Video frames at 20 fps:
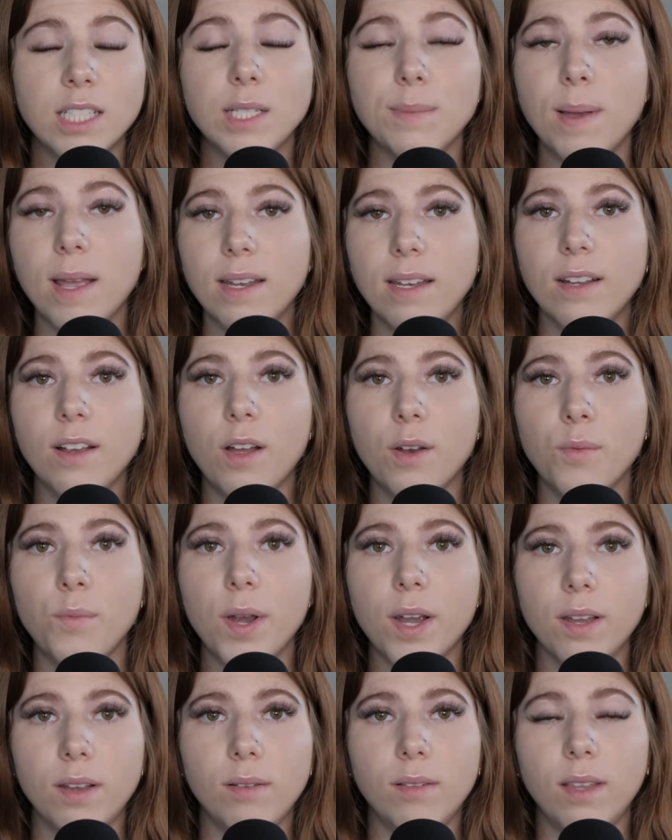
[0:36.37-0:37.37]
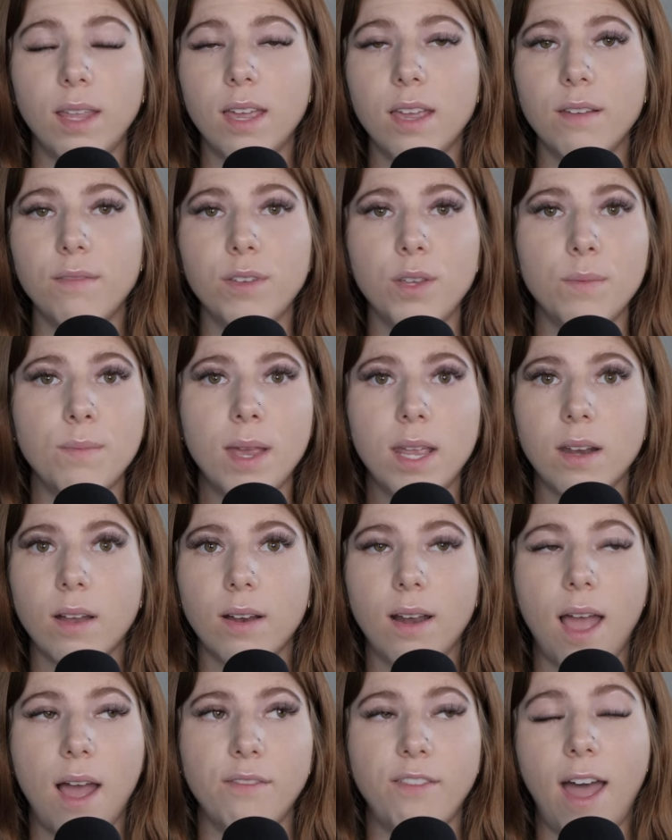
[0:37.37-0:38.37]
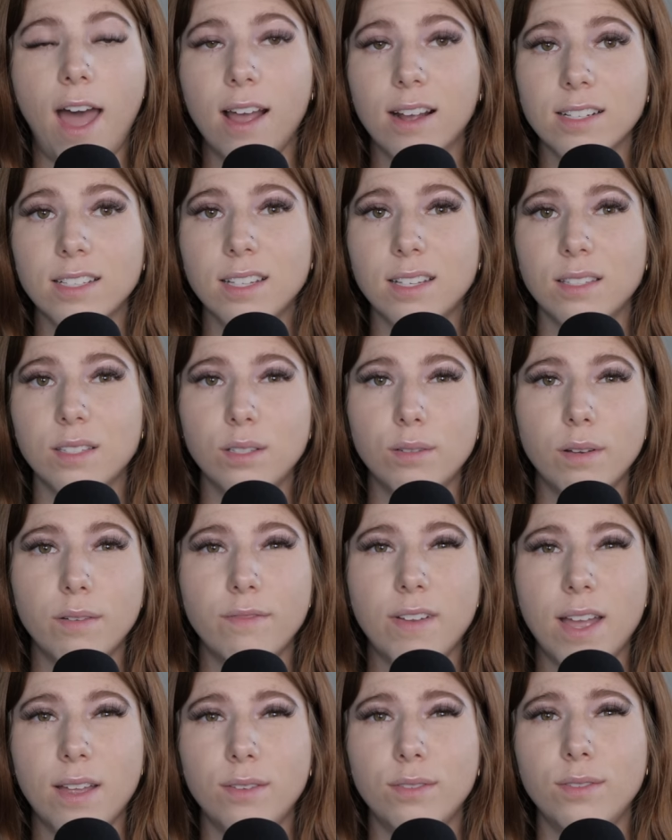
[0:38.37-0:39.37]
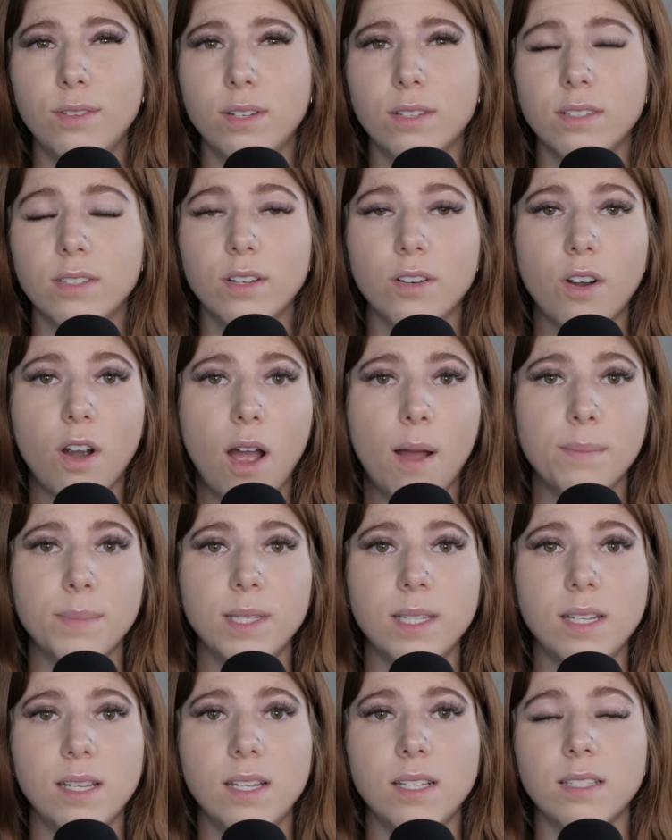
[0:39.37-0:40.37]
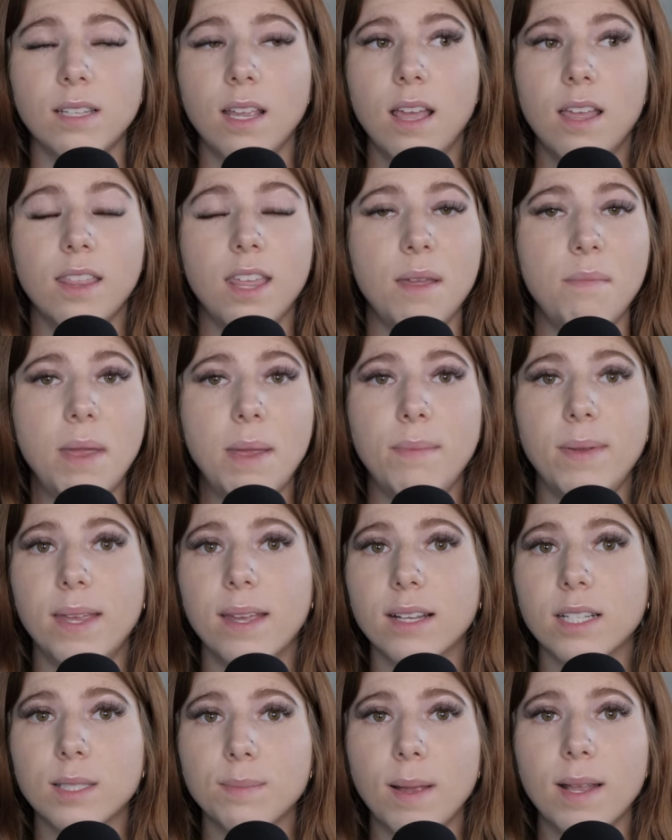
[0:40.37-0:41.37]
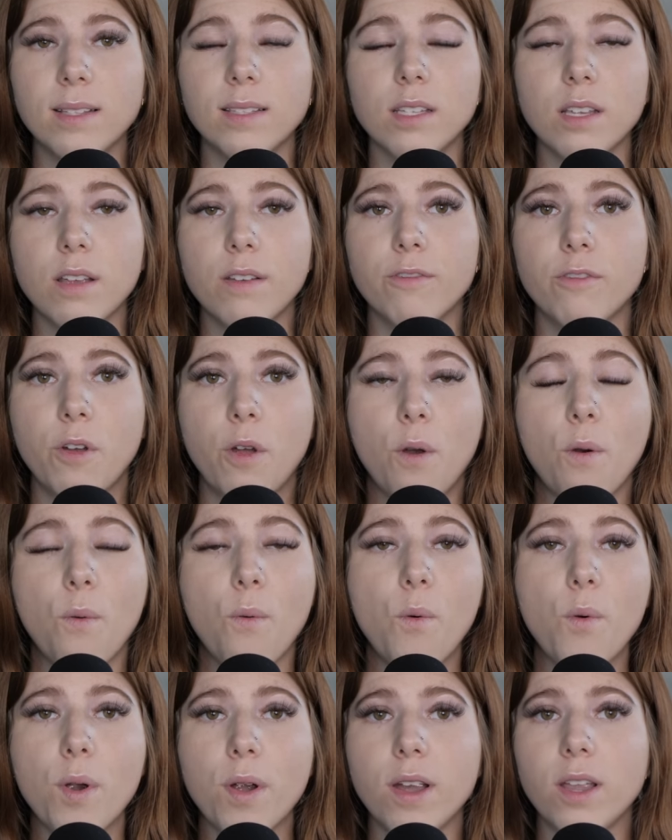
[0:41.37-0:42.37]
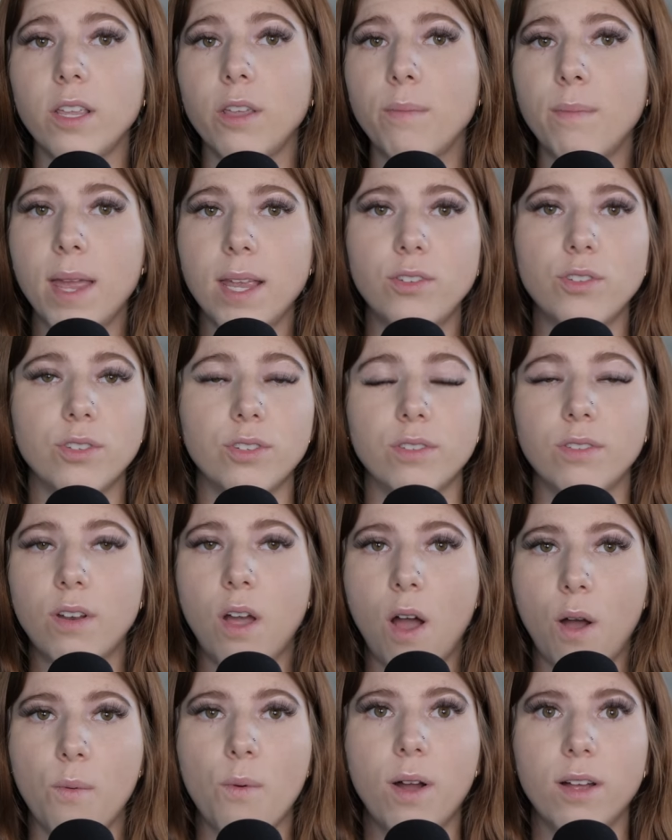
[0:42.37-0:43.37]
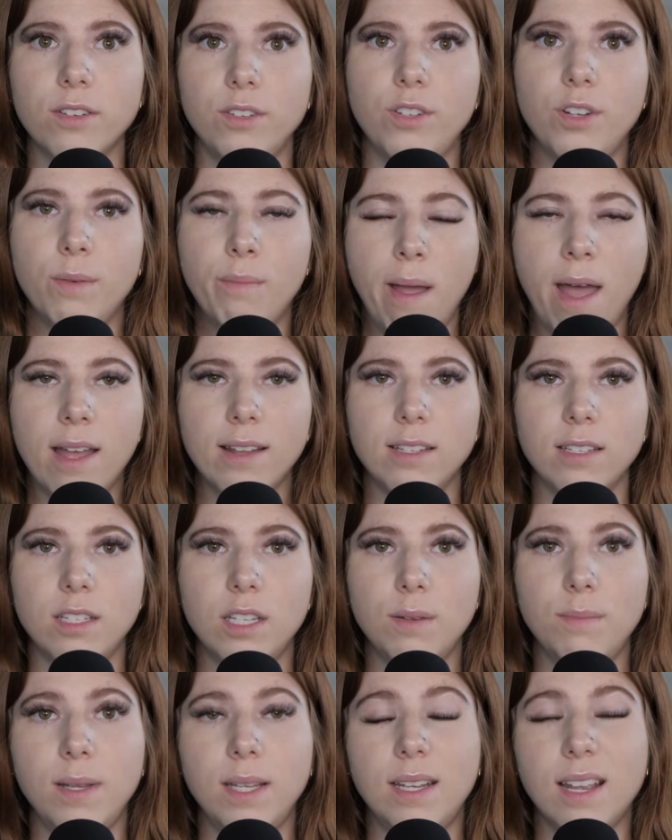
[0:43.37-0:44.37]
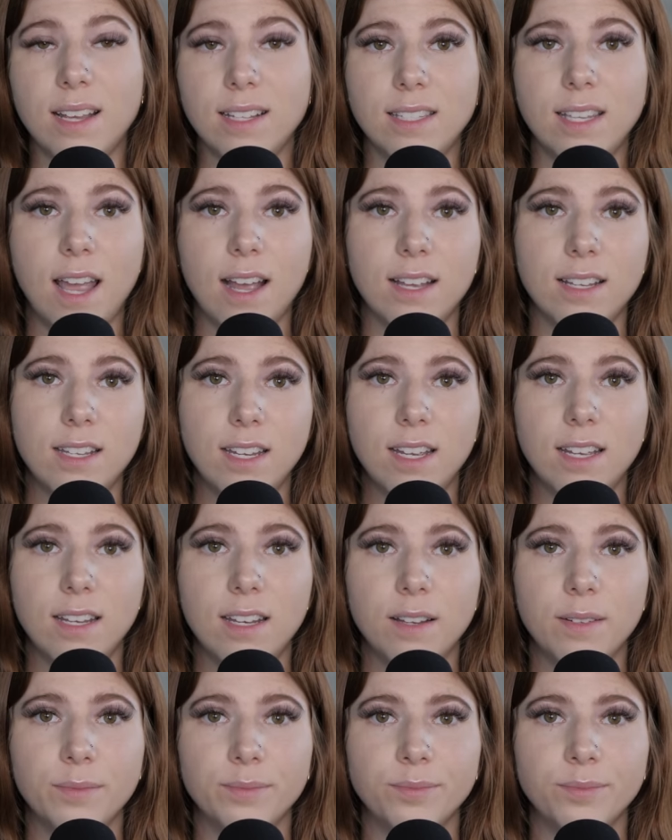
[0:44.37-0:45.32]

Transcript: Depending on where you live, you may not have access to a vet who does necropsies, they may be expensive, or you may just not want your pet to be dissected.